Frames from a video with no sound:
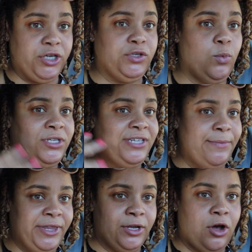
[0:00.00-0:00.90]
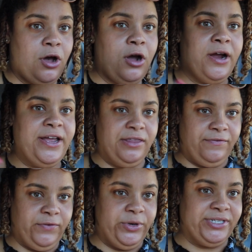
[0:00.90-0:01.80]
So once I'm in the car and the
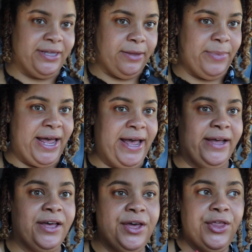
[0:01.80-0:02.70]
food is in the bag,